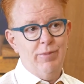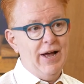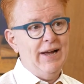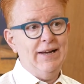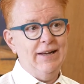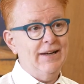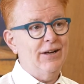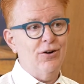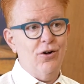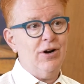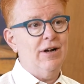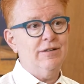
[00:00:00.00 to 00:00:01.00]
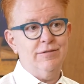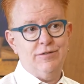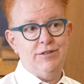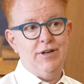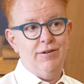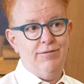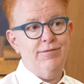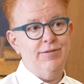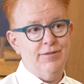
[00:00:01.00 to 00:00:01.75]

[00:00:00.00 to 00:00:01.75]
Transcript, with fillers: banking and all kinds of stuff.